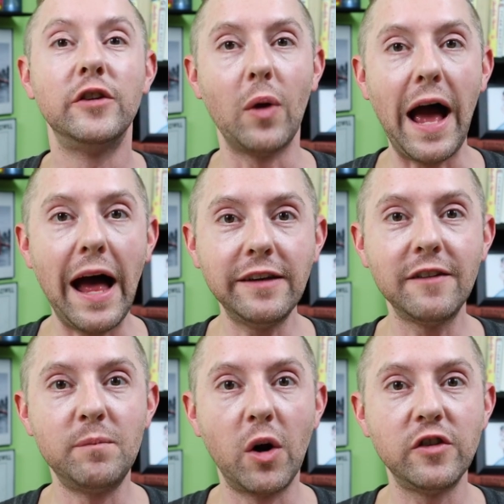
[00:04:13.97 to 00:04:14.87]
So as
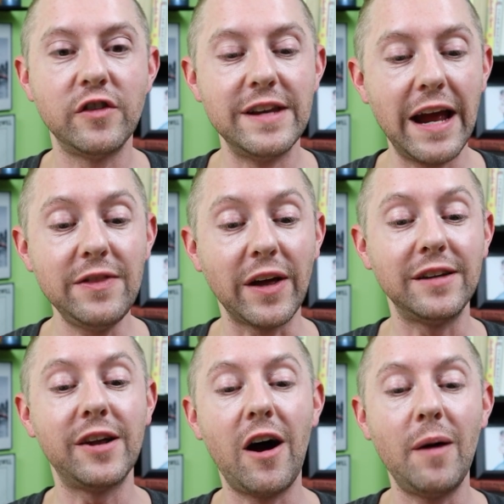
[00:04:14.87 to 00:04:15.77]
of March 9th,
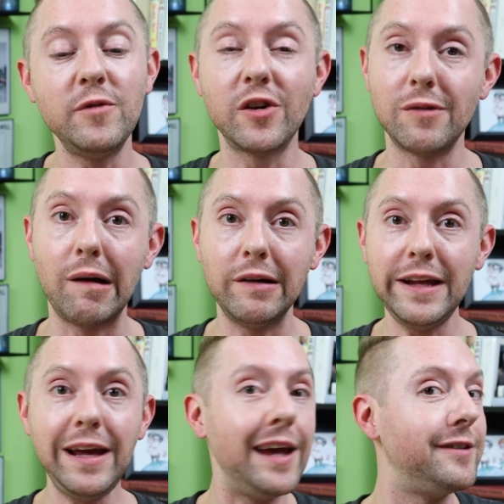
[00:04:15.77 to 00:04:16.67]
Tom
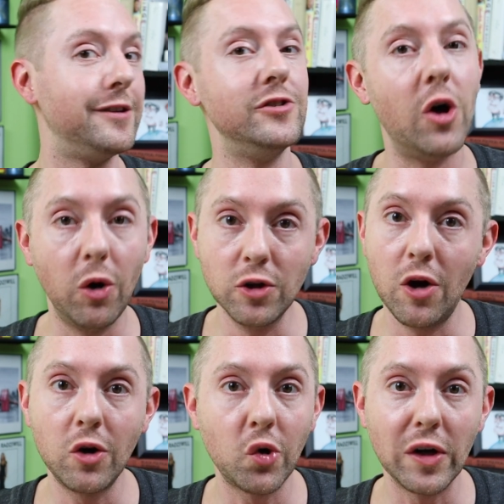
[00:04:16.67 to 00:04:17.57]
Girardi is no
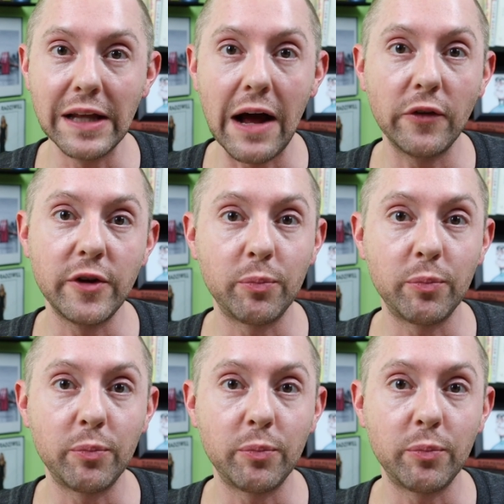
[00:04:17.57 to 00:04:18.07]
longer allowed